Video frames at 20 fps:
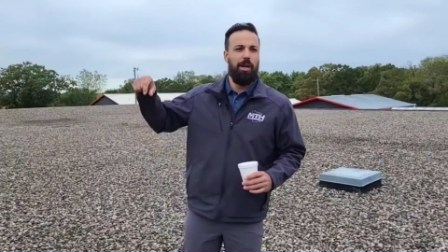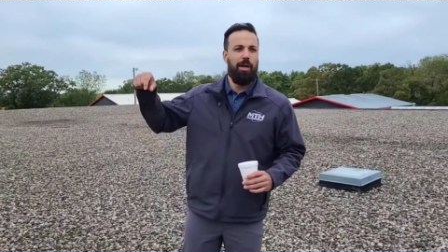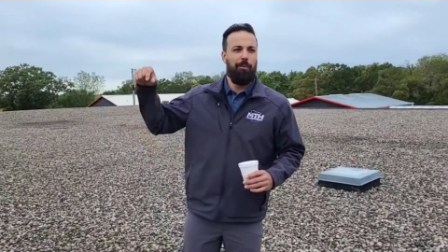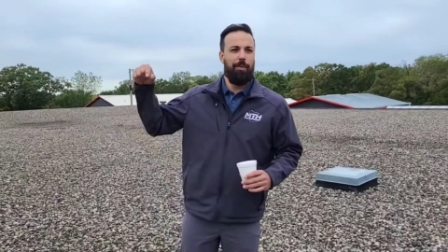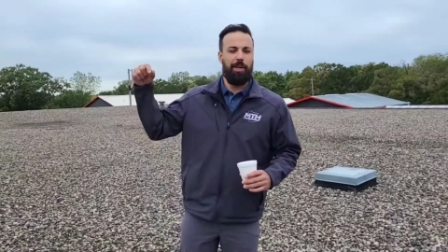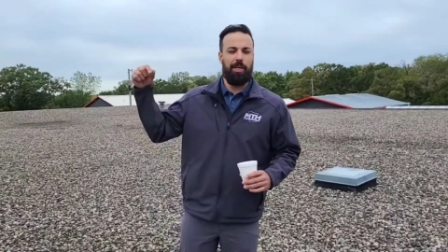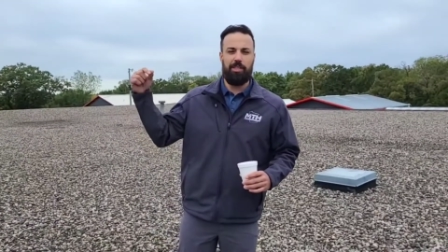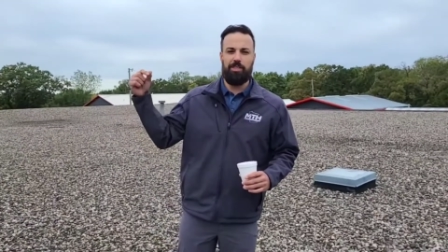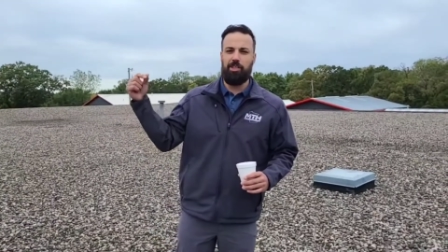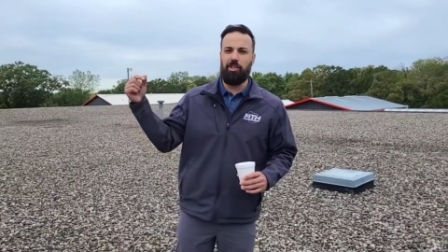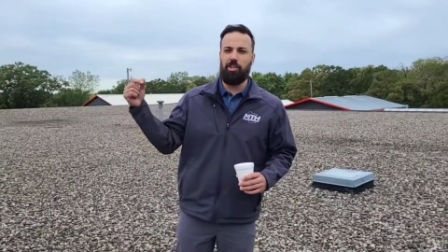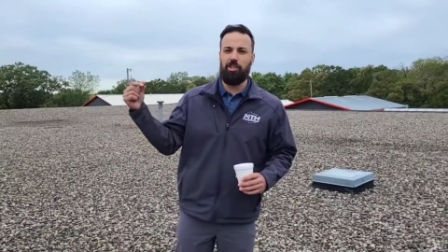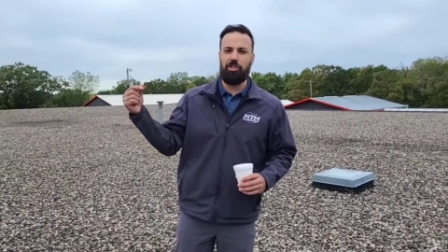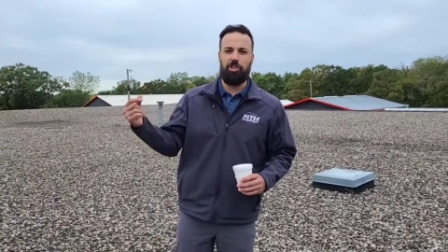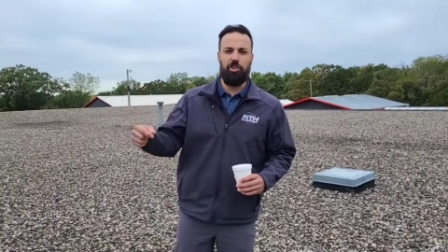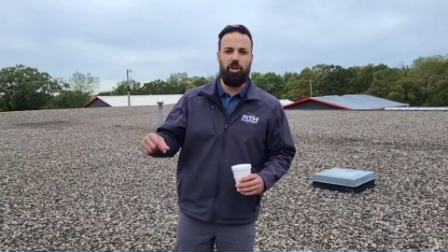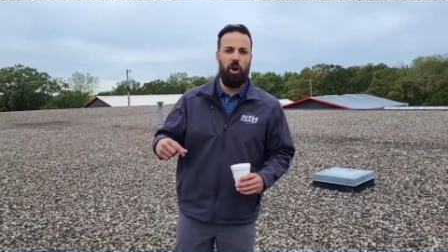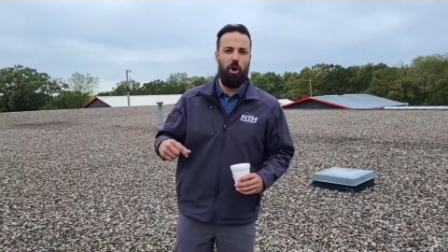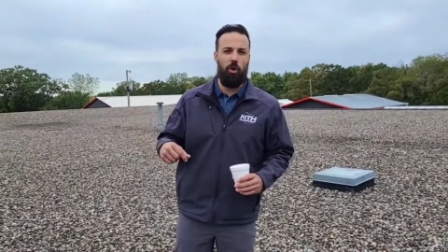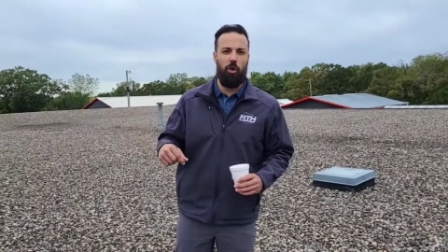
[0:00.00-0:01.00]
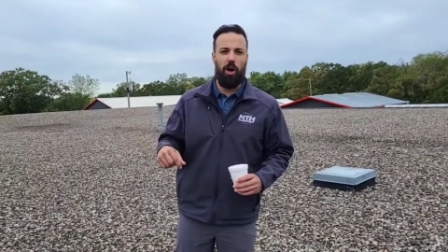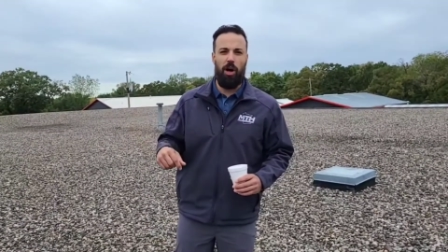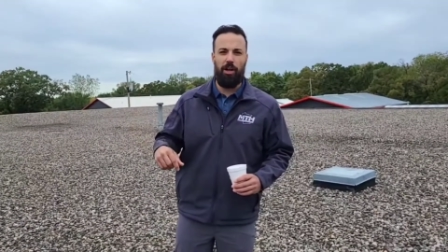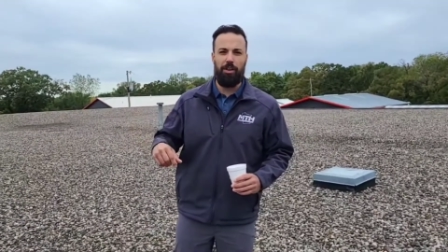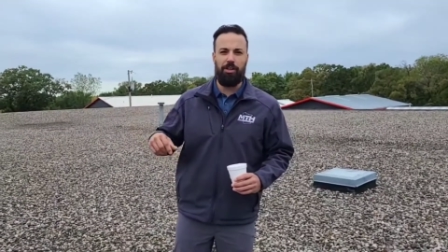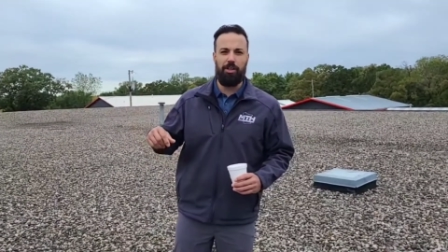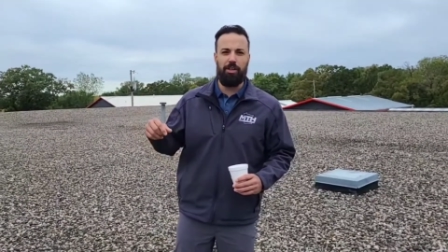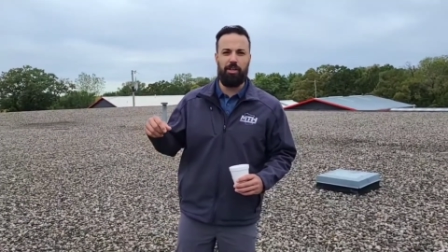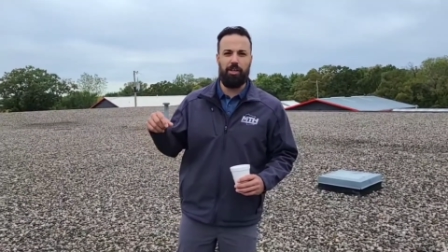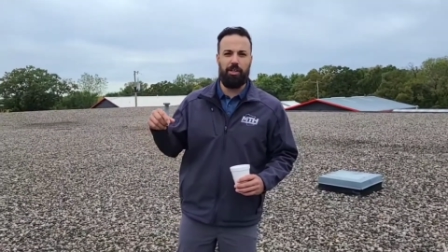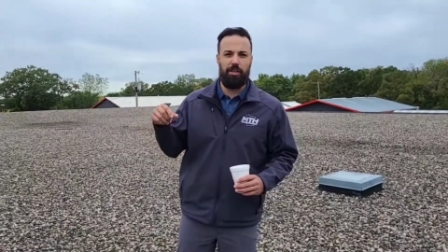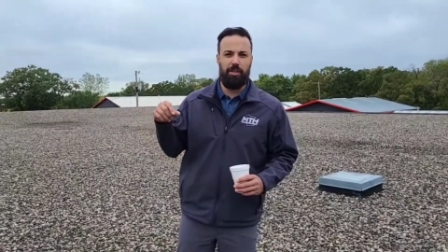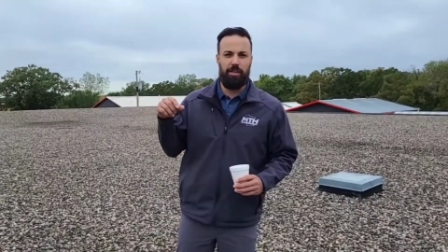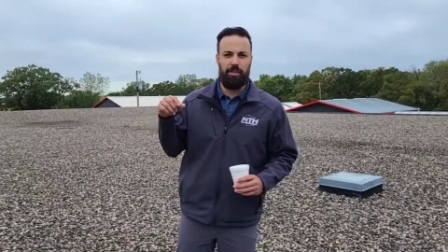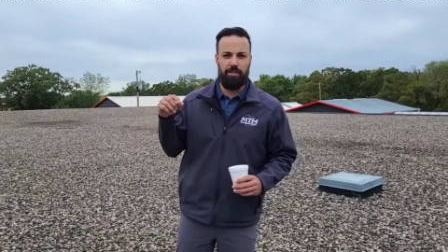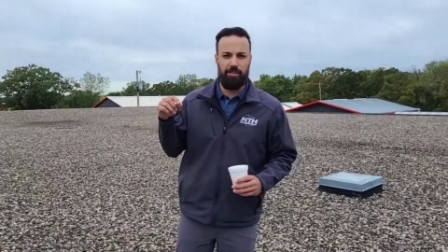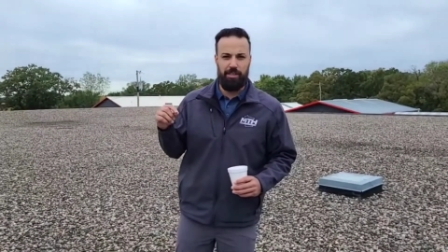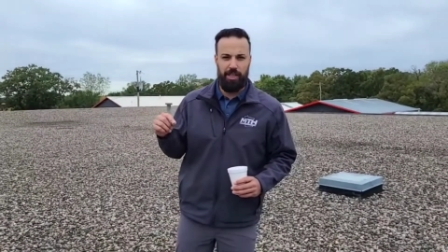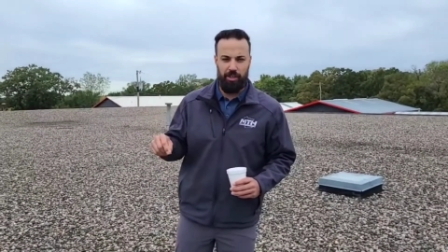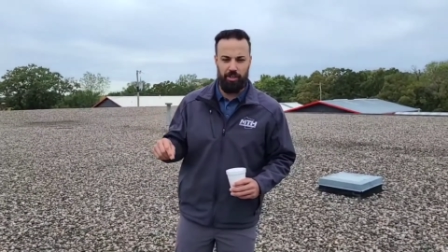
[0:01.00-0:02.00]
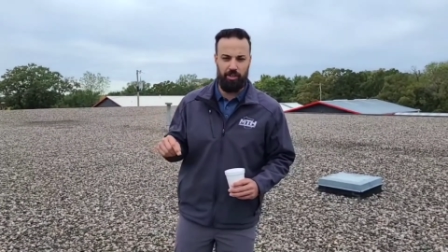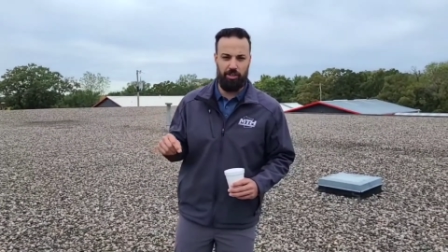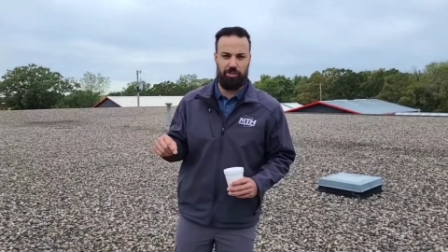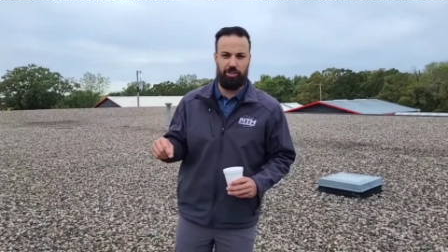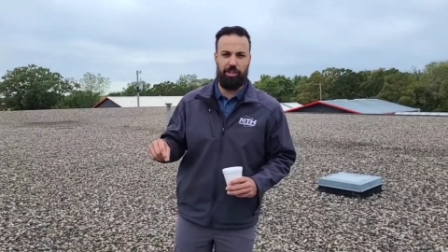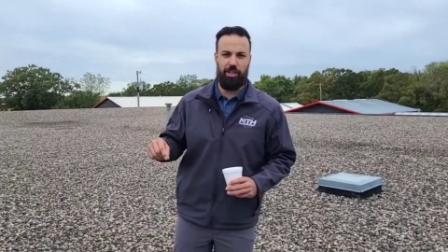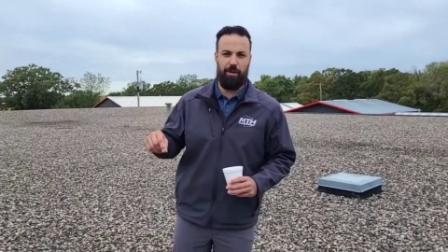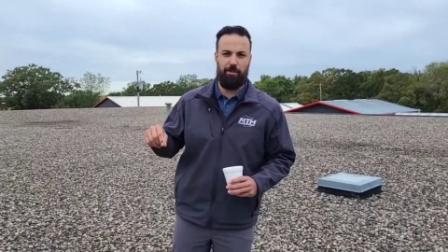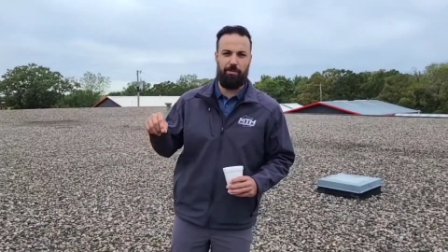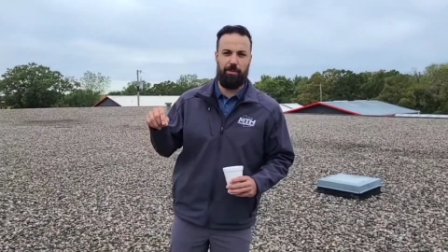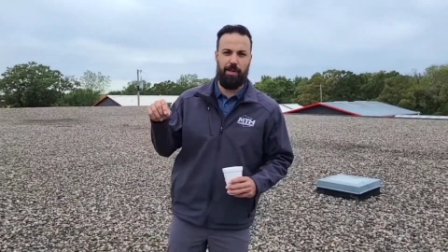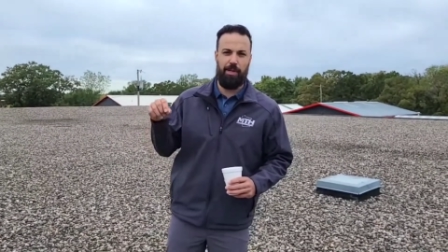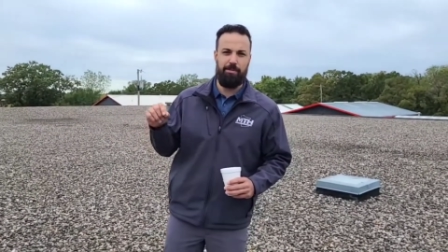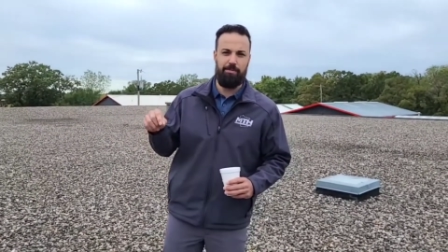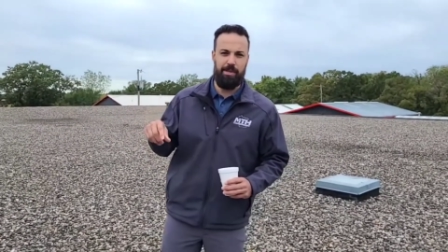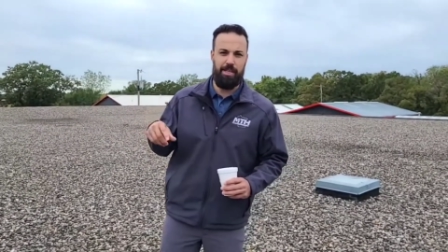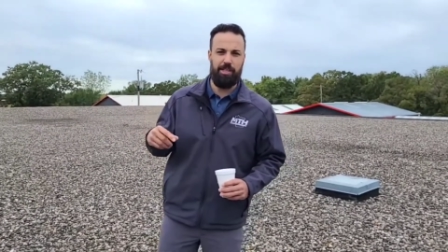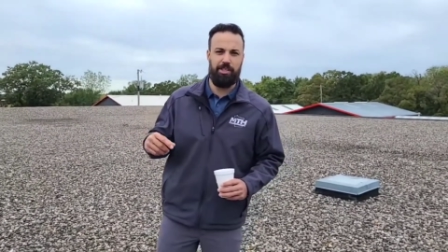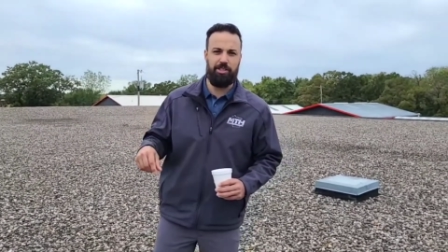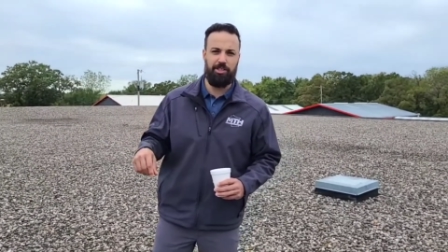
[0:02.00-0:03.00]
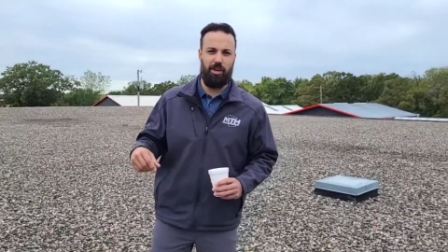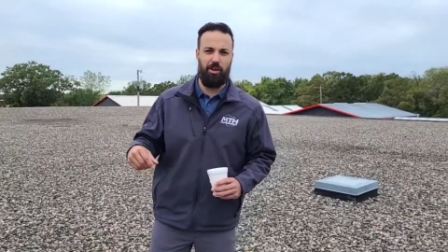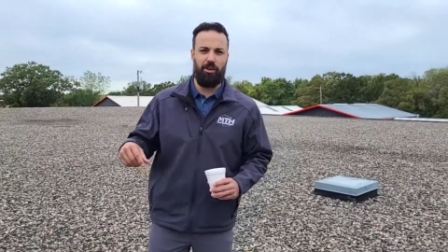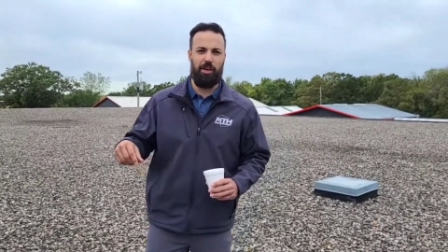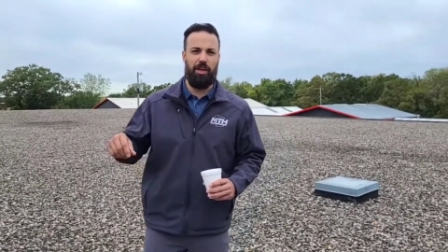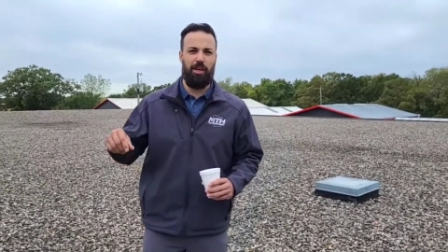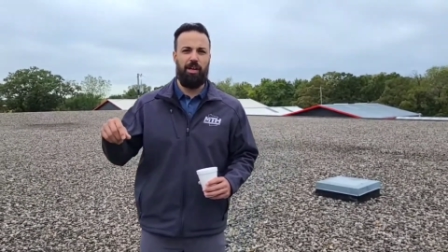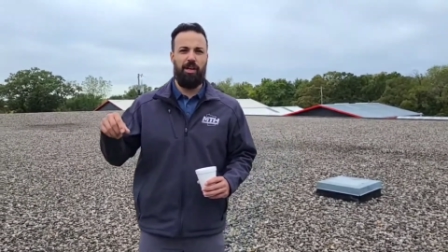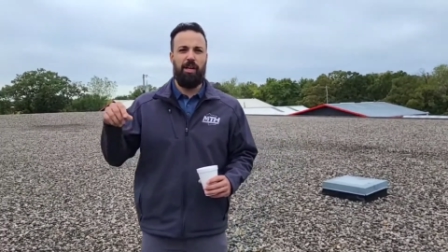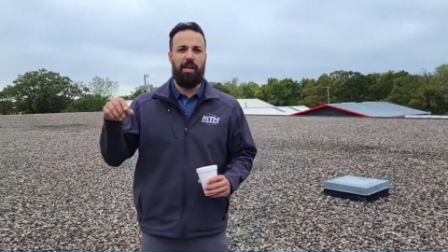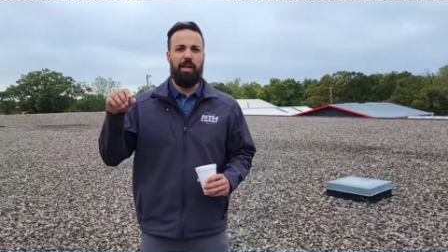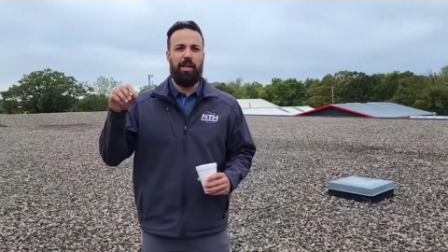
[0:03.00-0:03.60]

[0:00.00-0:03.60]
because there is no other dealership in Minnesota